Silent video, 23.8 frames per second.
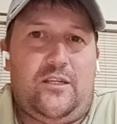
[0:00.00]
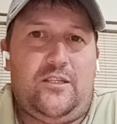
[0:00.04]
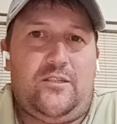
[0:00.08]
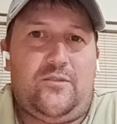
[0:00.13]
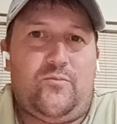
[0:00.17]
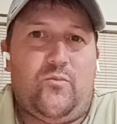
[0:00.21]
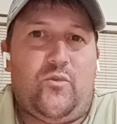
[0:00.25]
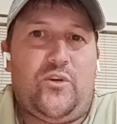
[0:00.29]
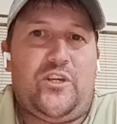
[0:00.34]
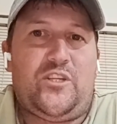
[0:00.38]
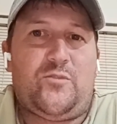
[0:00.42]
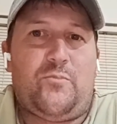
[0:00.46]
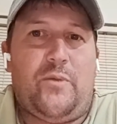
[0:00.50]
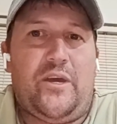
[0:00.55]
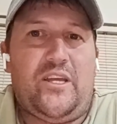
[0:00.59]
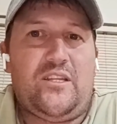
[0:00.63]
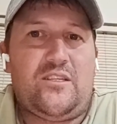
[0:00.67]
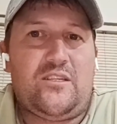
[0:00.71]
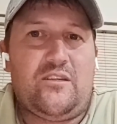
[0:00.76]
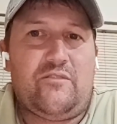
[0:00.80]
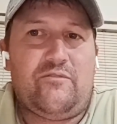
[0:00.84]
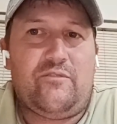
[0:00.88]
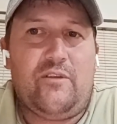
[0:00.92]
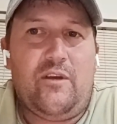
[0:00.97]
is more
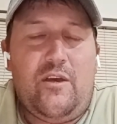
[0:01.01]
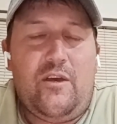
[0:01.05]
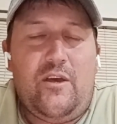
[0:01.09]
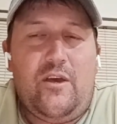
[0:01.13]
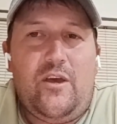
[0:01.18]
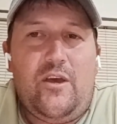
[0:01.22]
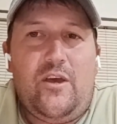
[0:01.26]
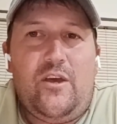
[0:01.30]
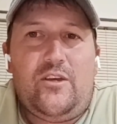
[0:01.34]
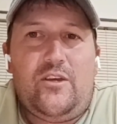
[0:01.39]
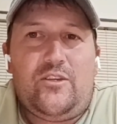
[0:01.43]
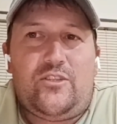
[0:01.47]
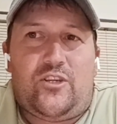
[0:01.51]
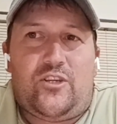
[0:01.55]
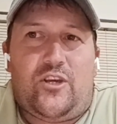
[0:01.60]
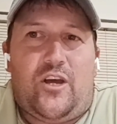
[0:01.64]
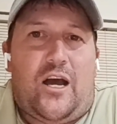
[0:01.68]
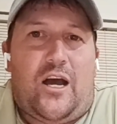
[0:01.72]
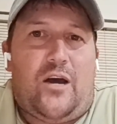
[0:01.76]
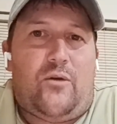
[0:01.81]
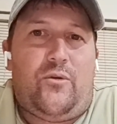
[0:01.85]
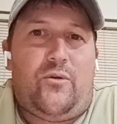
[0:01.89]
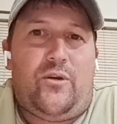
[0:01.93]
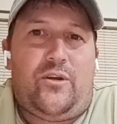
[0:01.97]
expensive. So
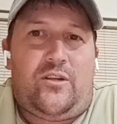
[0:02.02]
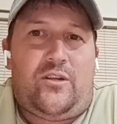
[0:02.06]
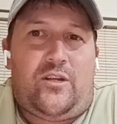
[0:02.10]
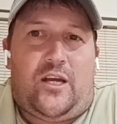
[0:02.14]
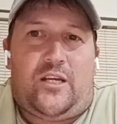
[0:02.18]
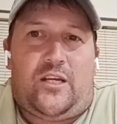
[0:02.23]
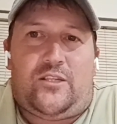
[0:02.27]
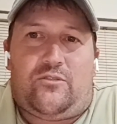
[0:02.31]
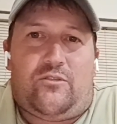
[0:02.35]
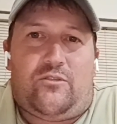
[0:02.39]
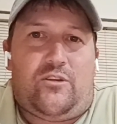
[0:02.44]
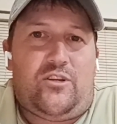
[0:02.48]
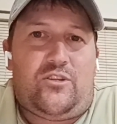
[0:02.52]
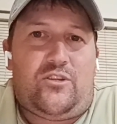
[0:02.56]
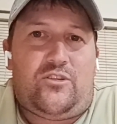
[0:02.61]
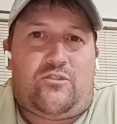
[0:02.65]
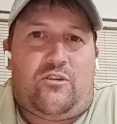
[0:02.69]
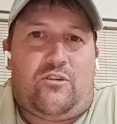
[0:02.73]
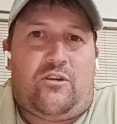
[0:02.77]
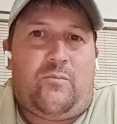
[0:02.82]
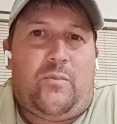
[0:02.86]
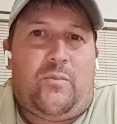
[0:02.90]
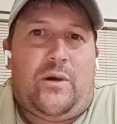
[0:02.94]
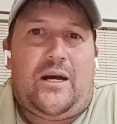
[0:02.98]
I started
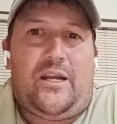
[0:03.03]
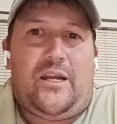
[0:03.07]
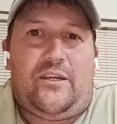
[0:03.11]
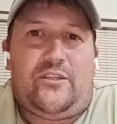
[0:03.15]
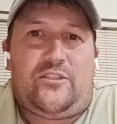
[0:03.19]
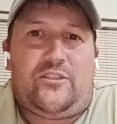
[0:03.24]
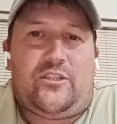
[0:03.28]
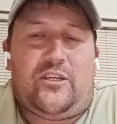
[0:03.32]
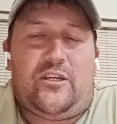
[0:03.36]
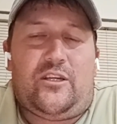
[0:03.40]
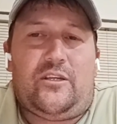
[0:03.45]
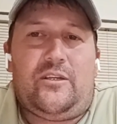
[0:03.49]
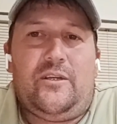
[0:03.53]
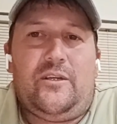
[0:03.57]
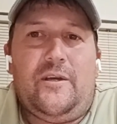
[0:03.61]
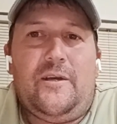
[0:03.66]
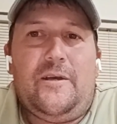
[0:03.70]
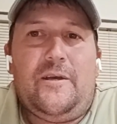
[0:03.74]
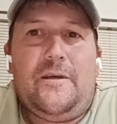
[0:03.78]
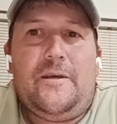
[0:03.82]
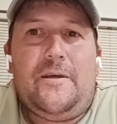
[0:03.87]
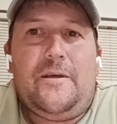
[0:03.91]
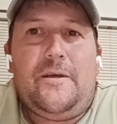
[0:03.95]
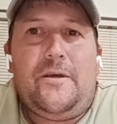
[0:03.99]
stockpiling. So,
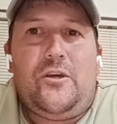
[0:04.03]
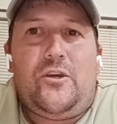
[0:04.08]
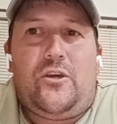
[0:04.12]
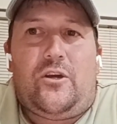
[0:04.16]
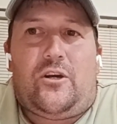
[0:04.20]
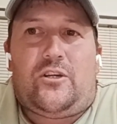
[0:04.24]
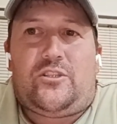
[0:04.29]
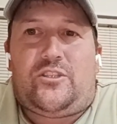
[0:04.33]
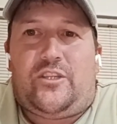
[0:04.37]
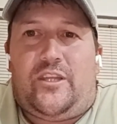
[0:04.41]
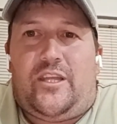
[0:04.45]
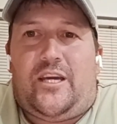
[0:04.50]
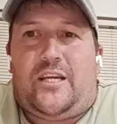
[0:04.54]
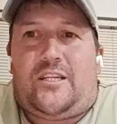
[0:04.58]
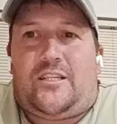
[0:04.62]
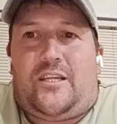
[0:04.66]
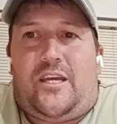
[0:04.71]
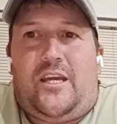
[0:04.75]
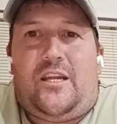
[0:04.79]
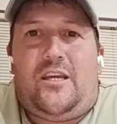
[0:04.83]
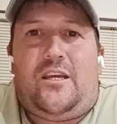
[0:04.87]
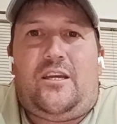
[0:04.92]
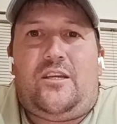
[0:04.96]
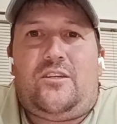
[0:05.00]
so that
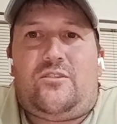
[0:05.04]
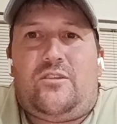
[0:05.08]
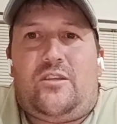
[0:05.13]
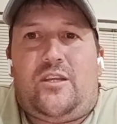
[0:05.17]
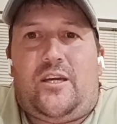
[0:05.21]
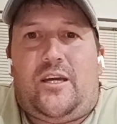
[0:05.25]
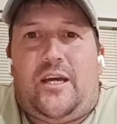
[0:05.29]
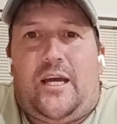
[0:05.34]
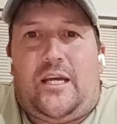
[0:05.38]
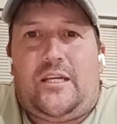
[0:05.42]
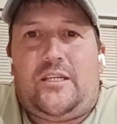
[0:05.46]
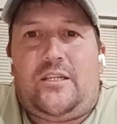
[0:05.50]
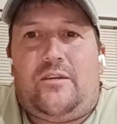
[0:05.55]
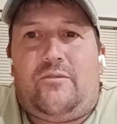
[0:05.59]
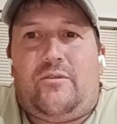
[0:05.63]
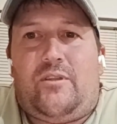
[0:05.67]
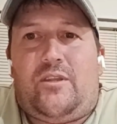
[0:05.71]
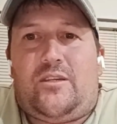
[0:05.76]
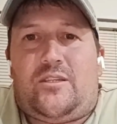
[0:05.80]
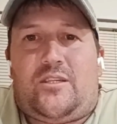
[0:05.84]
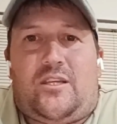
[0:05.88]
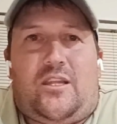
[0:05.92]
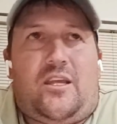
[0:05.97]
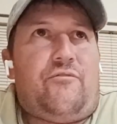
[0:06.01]
getting into the hunting
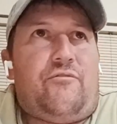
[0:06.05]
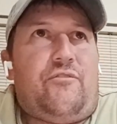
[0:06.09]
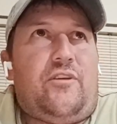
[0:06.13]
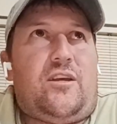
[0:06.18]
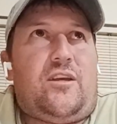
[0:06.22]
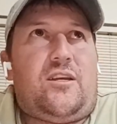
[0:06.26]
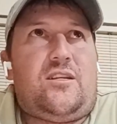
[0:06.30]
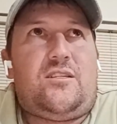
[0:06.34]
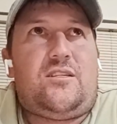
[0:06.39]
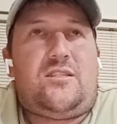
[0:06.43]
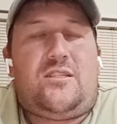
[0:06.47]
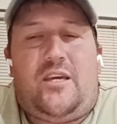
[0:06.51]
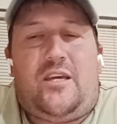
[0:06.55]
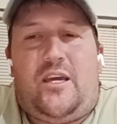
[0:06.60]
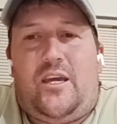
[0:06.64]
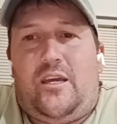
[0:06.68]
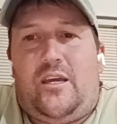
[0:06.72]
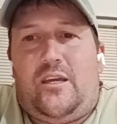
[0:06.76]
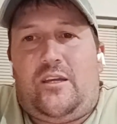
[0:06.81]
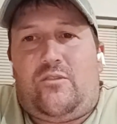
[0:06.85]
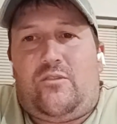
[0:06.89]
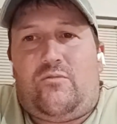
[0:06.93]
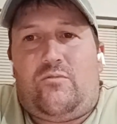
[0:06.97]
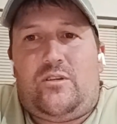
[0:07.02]
with the South Africans
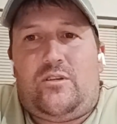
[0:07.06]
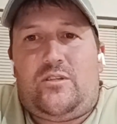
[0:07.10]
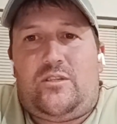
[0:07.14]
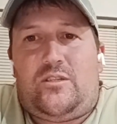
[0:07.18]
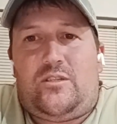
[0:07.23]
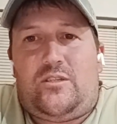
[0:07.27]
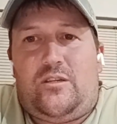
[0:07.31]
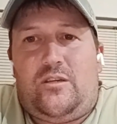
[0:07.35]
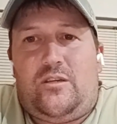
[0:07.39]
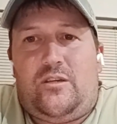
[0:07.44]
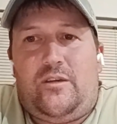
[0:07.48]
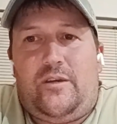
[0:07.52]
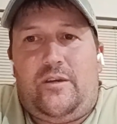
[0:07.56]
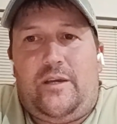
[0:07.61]
there, it was,